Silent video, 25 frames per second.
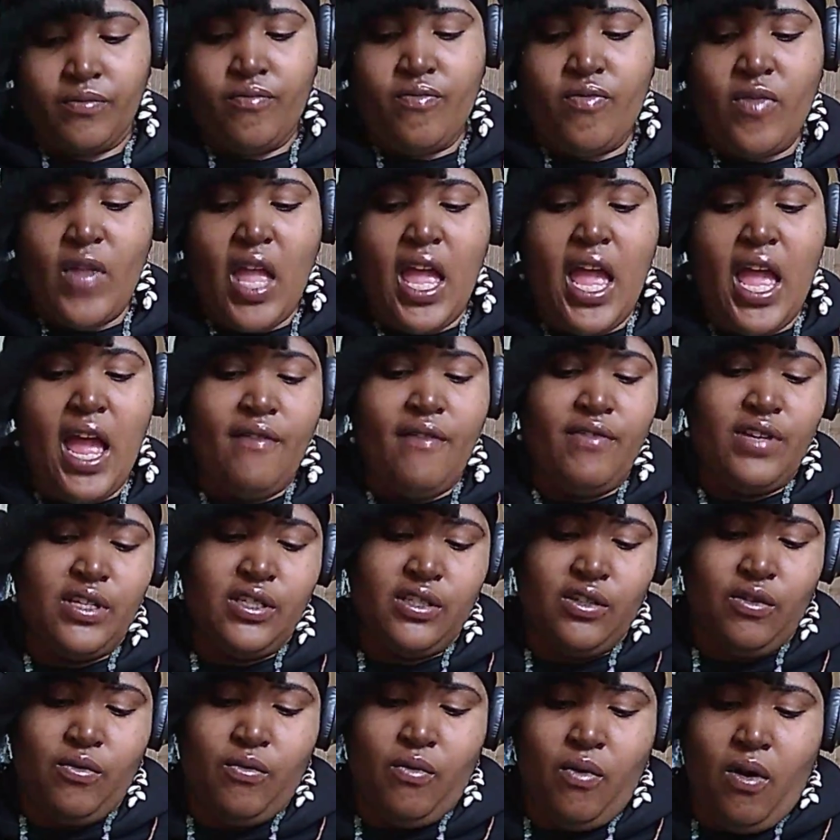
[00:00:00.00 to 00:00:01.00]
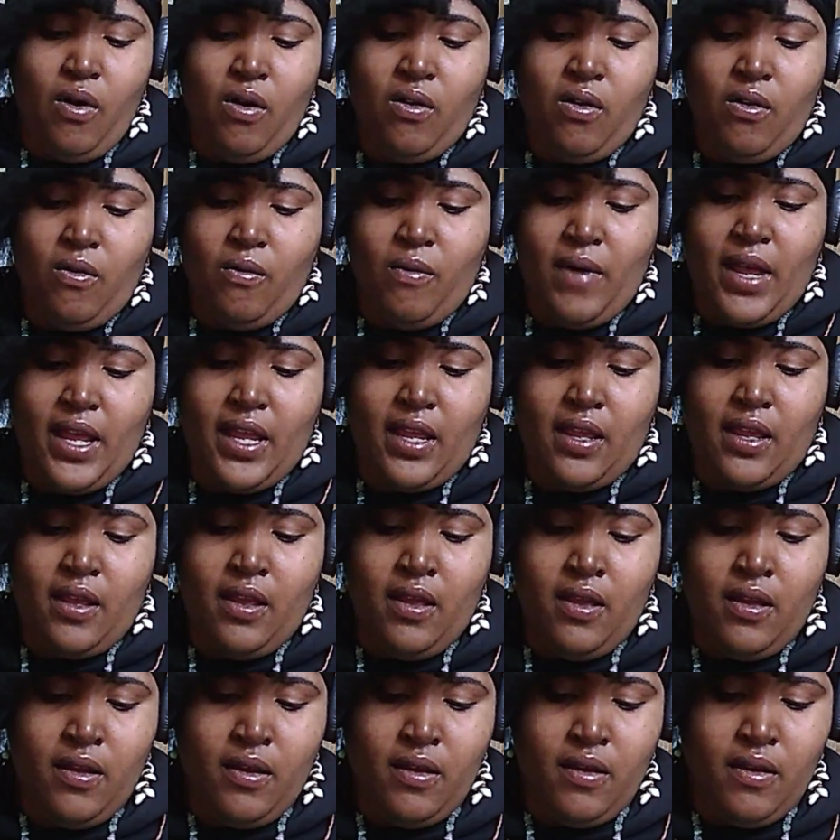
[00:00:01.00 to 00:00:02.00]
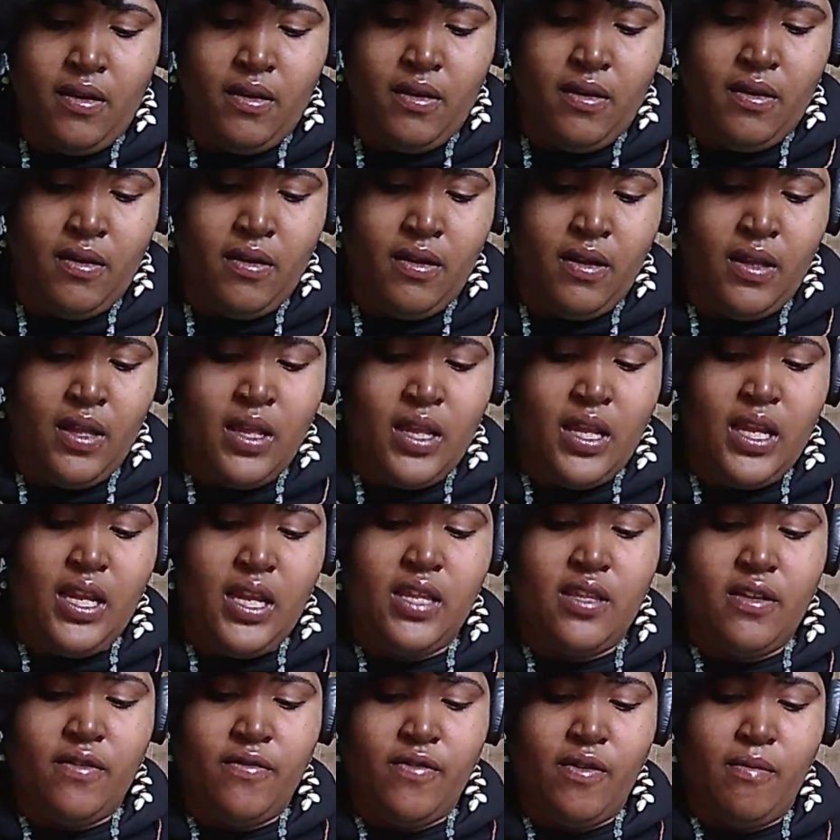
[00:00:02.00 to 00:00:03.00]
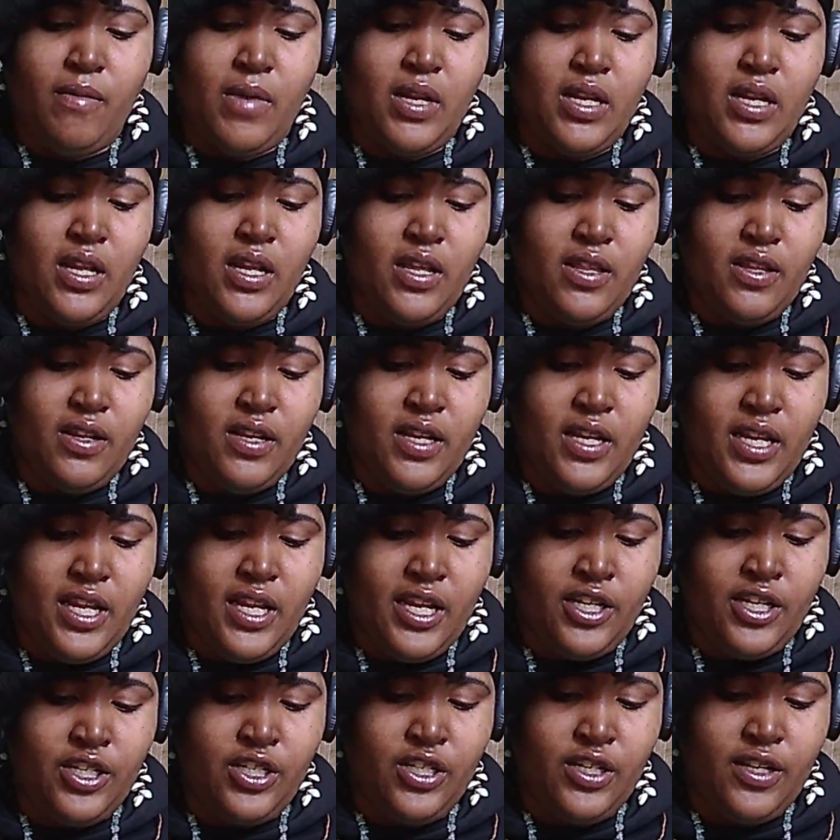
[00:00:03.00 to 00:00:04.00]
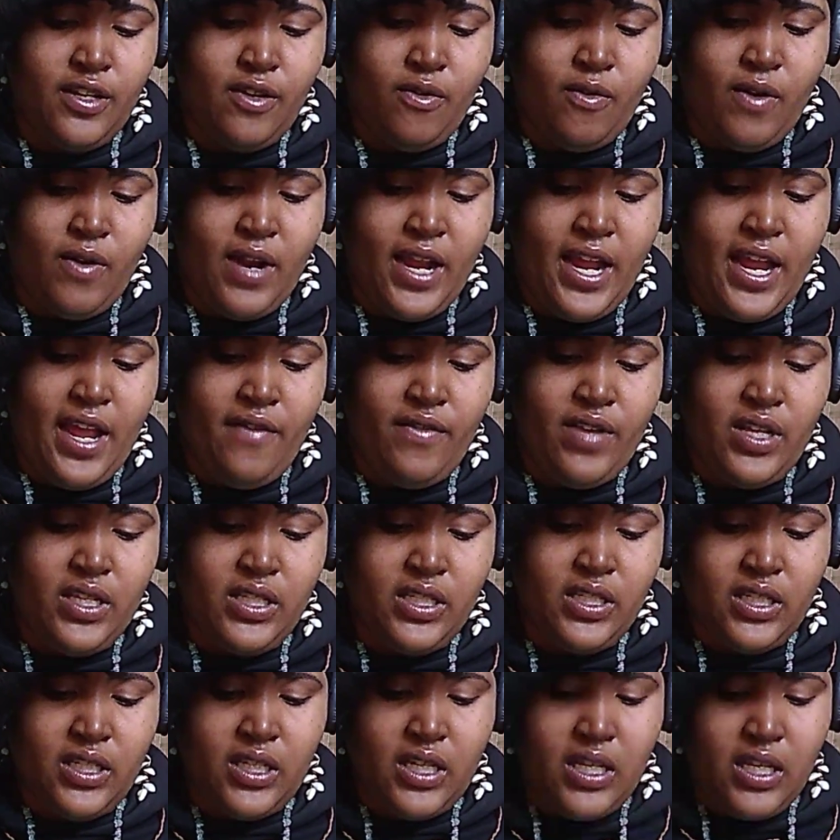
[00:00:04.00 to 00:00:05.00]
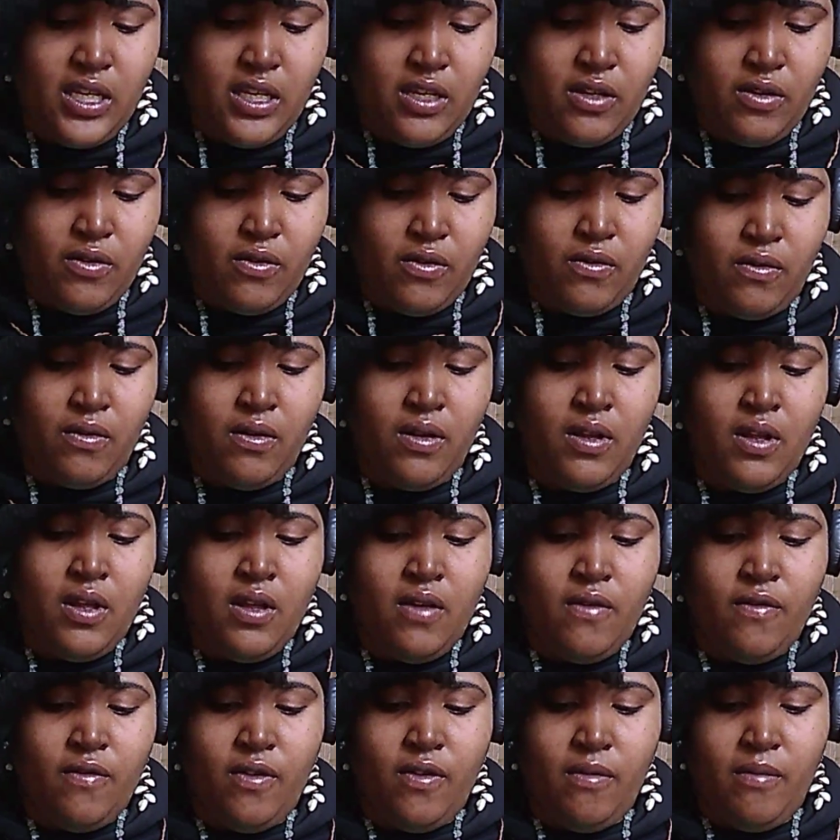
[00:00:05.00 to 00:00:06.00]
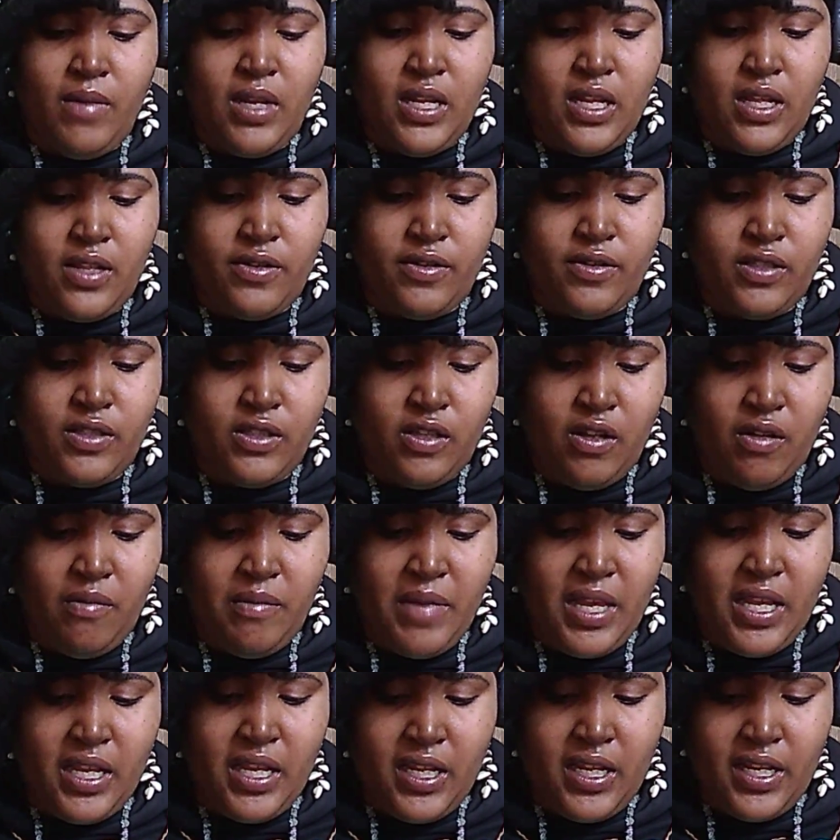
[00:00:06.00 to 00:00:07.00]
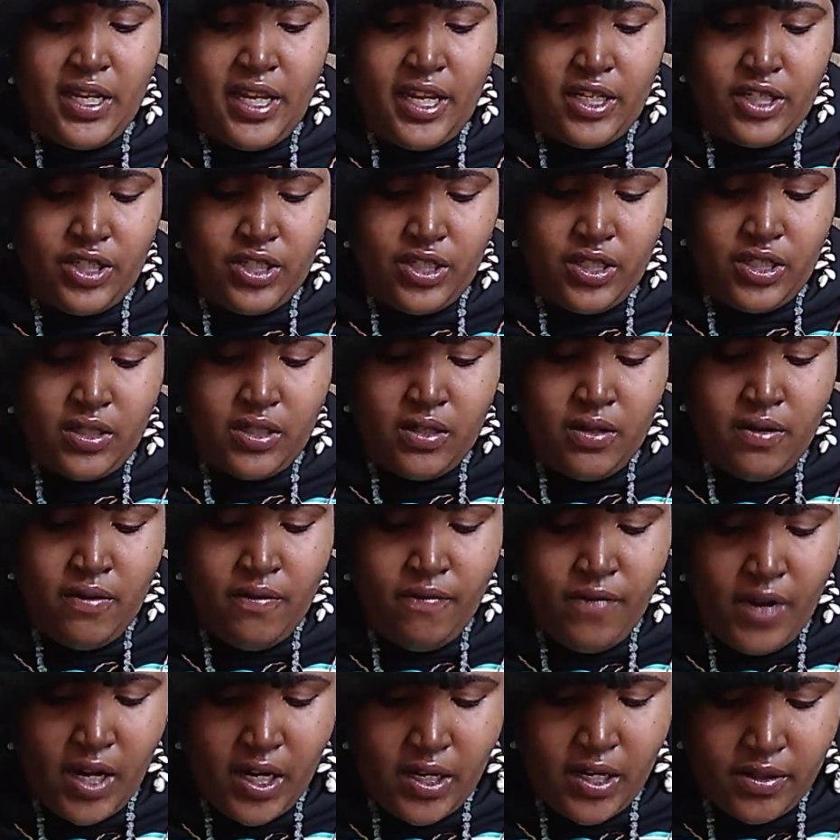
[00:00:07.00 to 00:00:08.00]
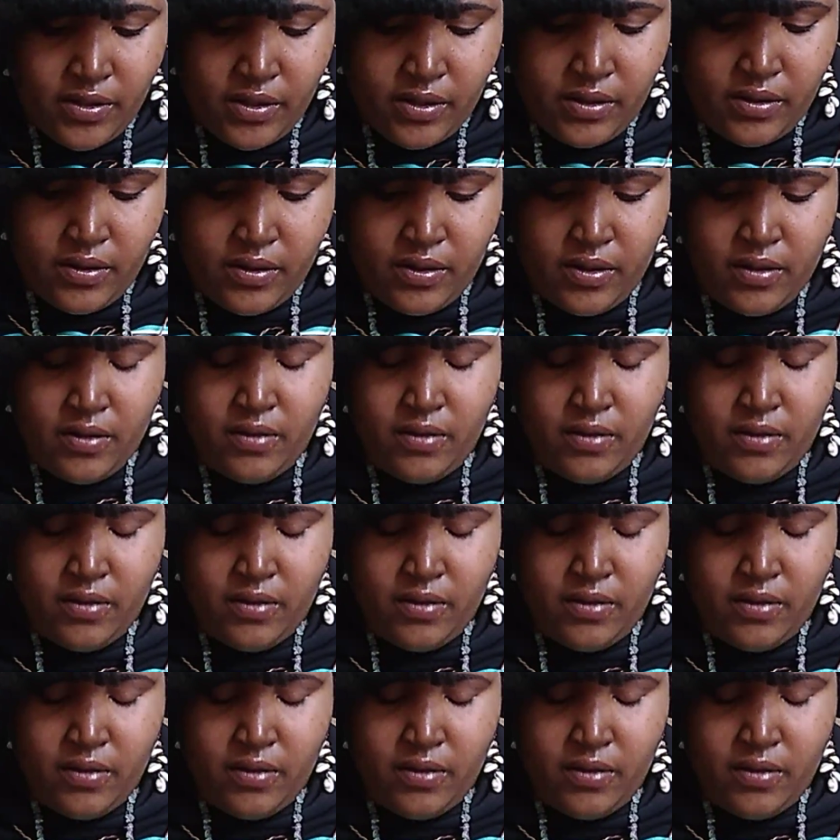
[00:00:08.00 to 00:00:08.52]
having to walk away either from another connection or having to heal from another soulmate connection first.